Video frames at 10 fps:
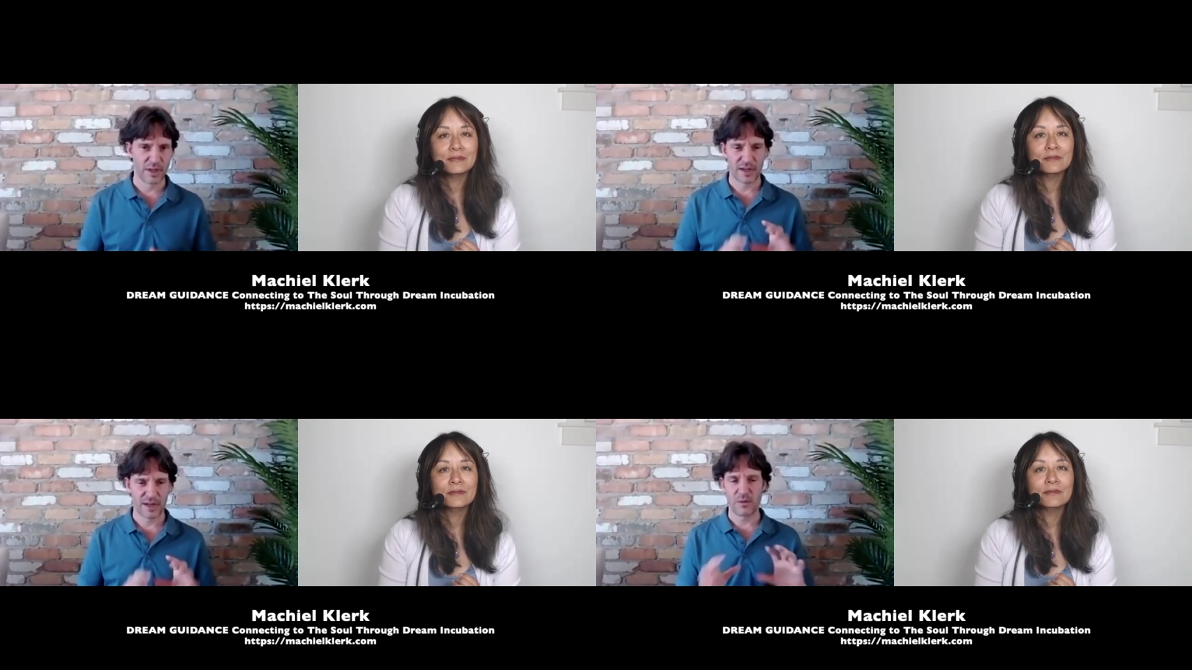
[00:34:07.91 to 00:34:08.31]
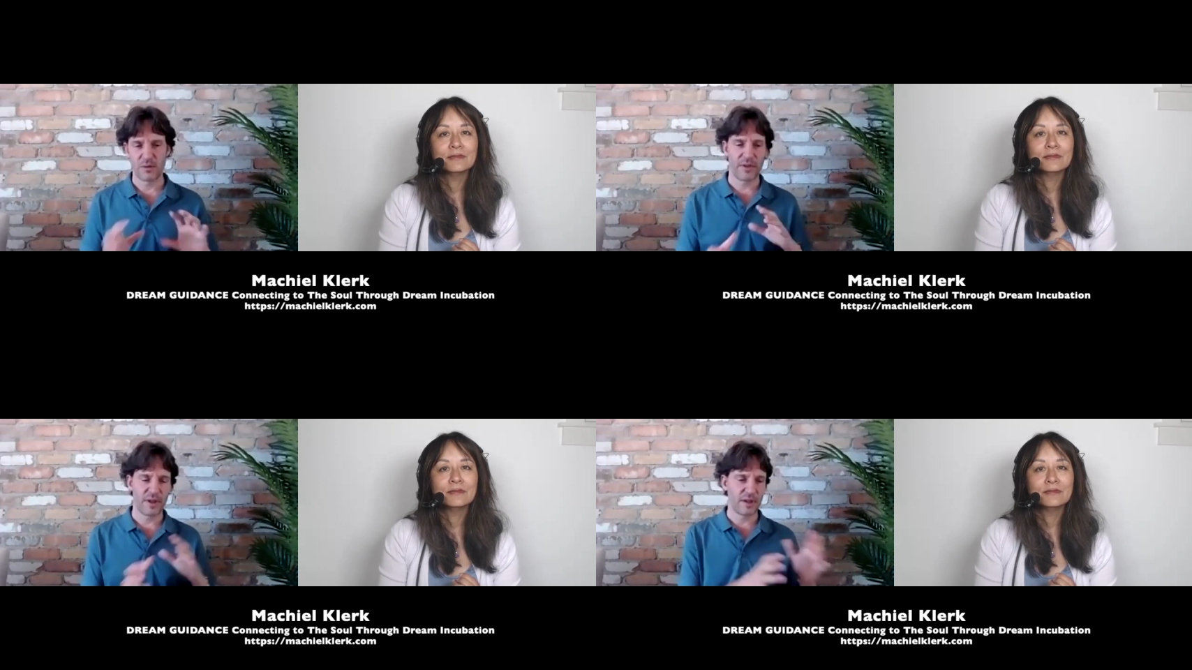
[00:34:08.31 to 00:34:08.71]
Speaker 1: And I don't
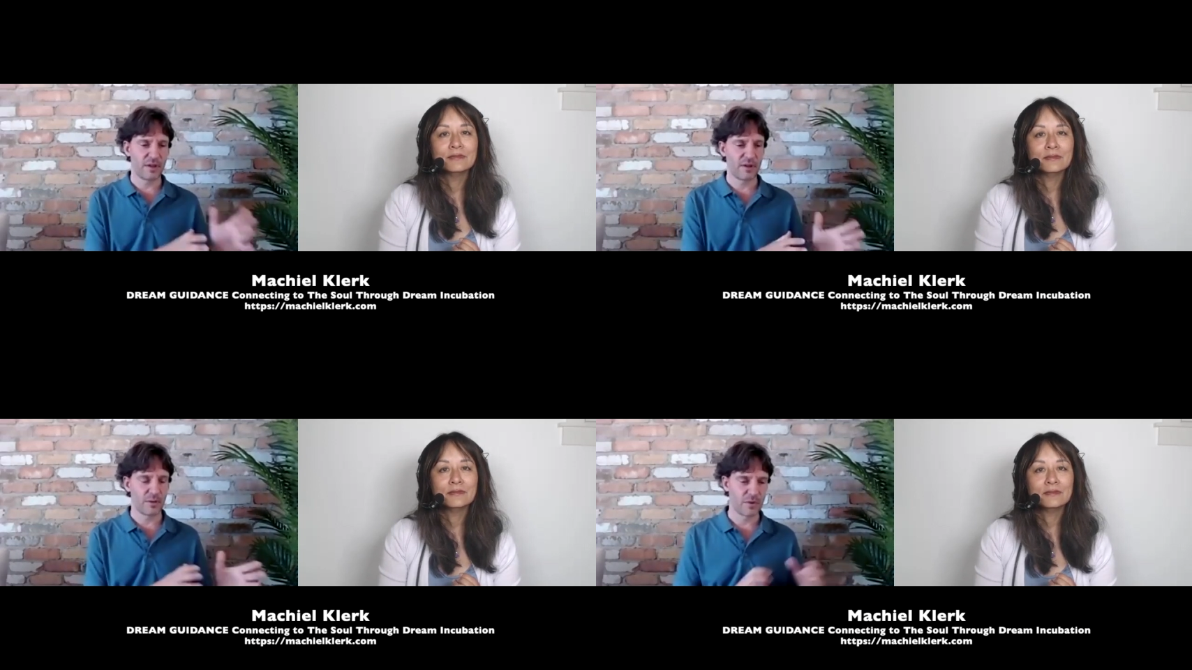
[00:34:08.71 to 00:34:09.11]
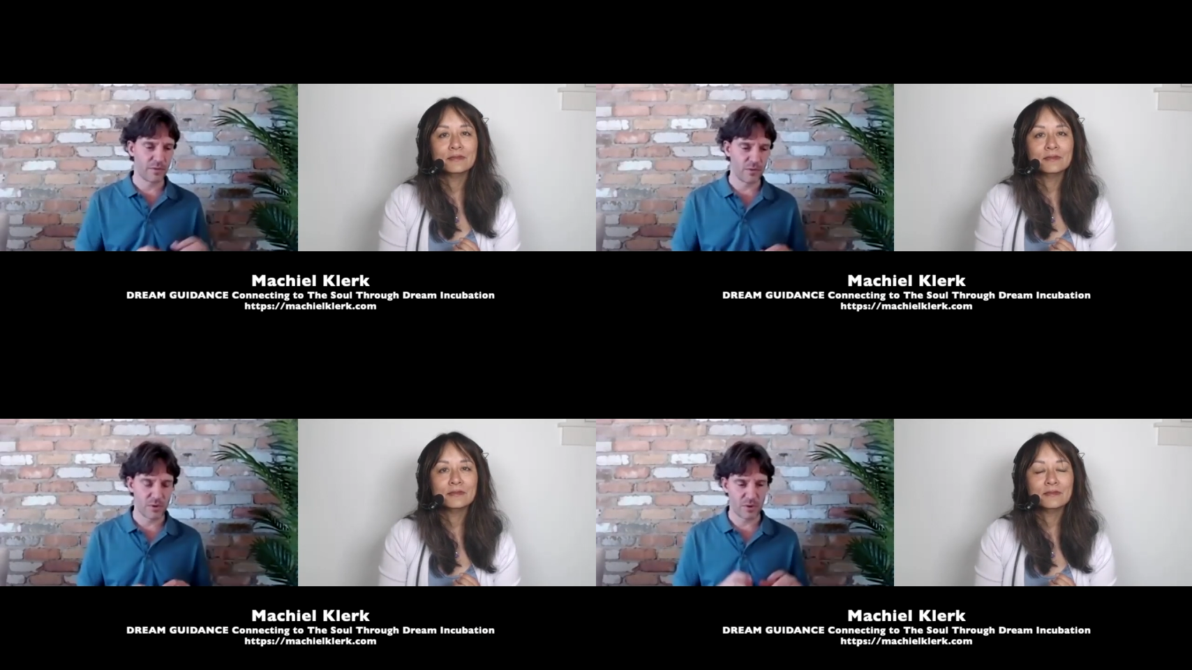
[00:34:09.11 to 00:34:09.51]
think in terms
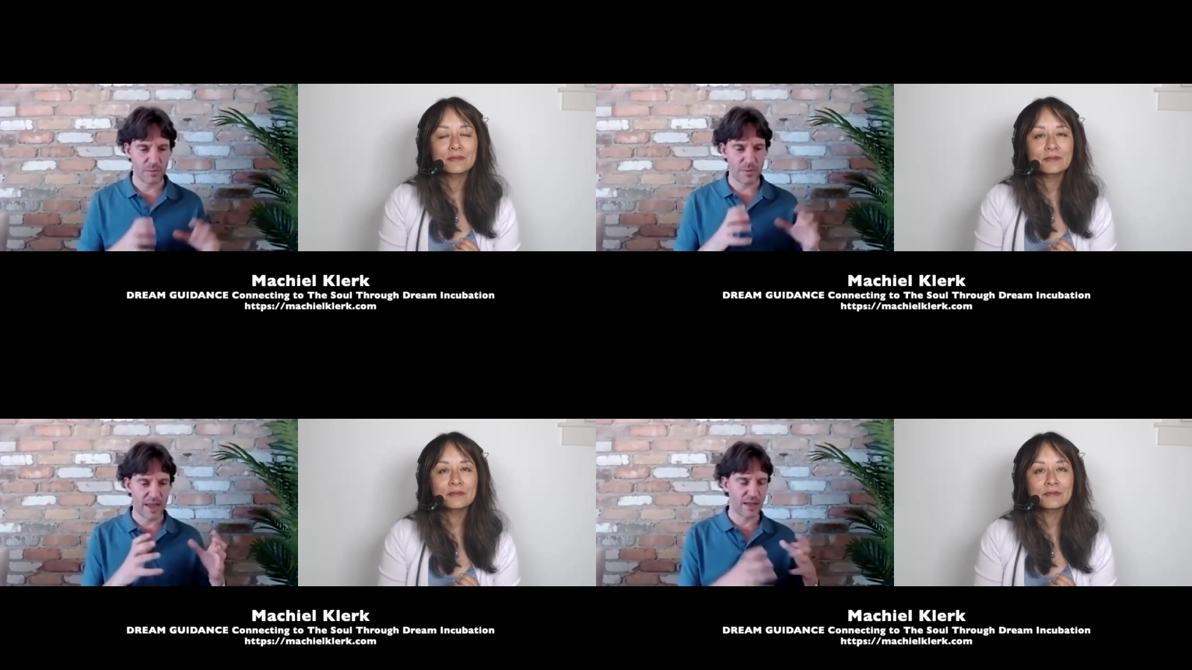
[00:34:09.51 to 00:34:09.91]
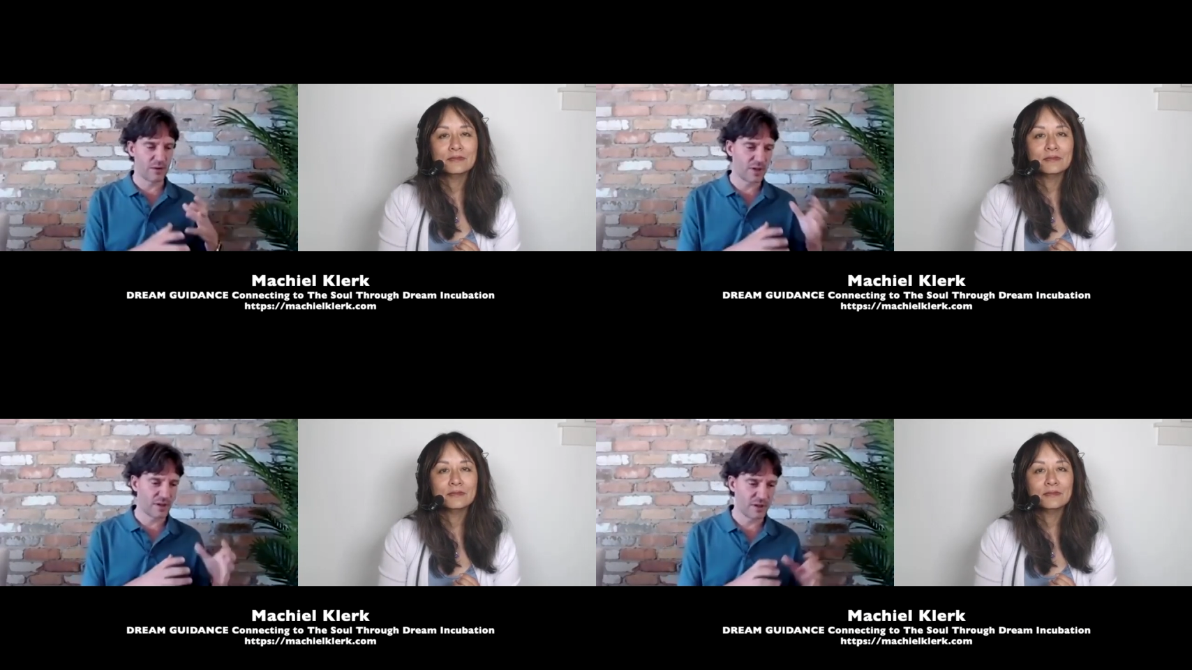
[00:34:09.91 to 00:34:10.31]
of good or bad
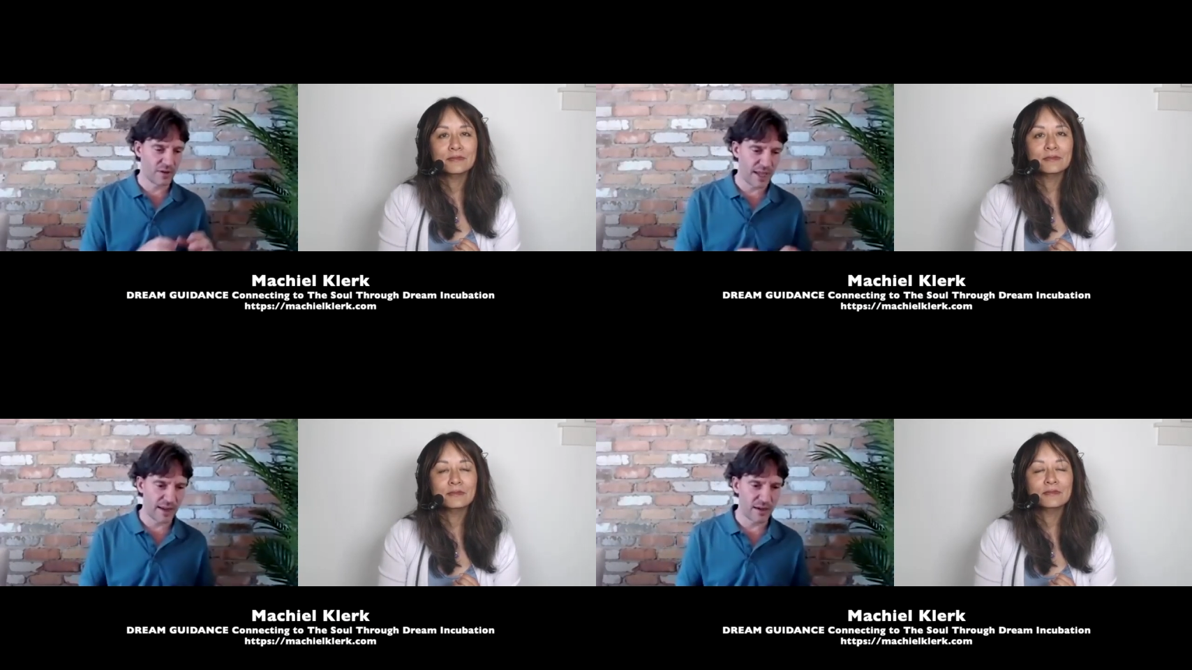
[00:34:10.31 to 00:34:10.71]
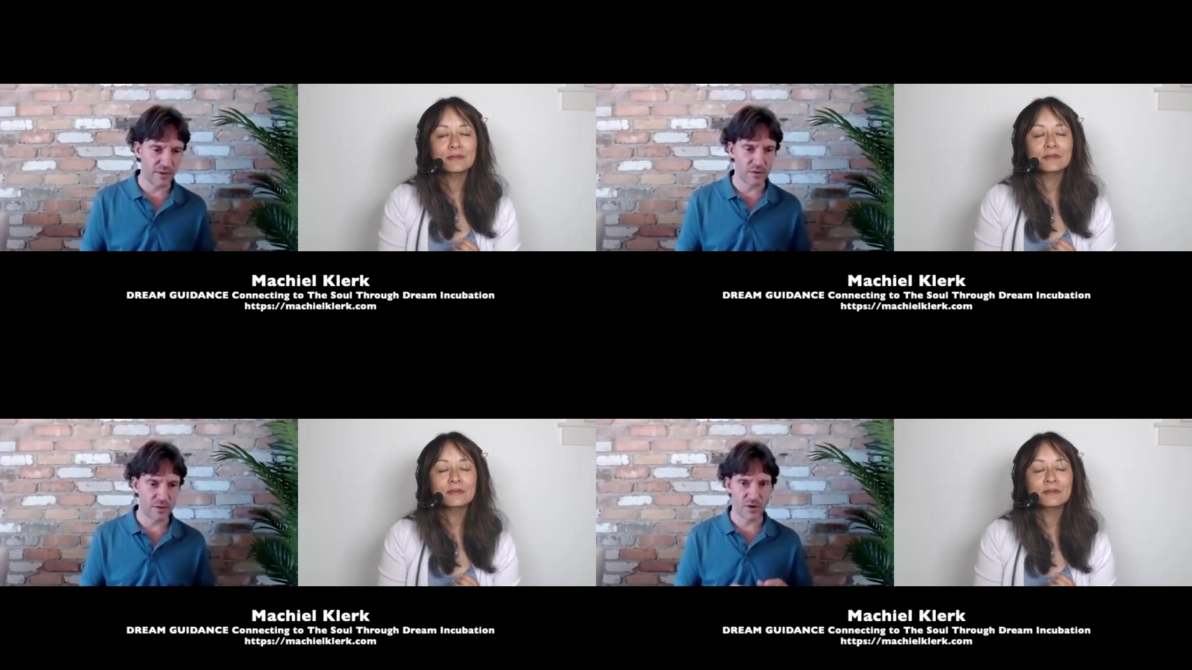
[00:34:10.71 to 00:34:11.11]
or that they're
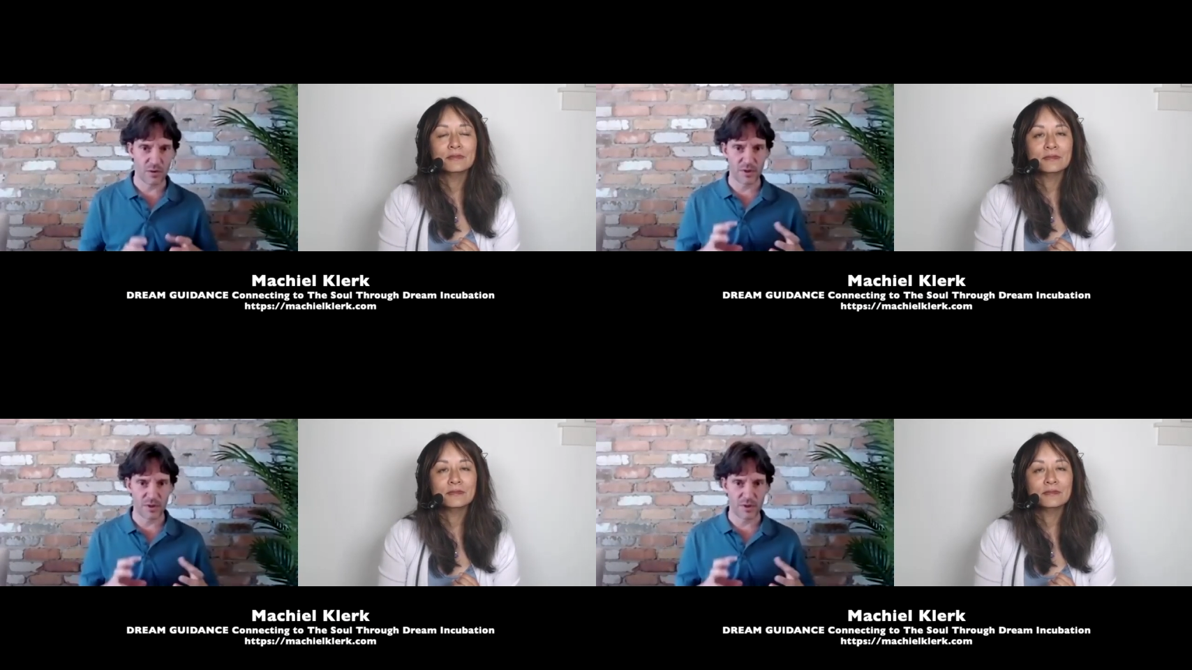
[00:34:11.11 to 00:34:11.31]
angry or so,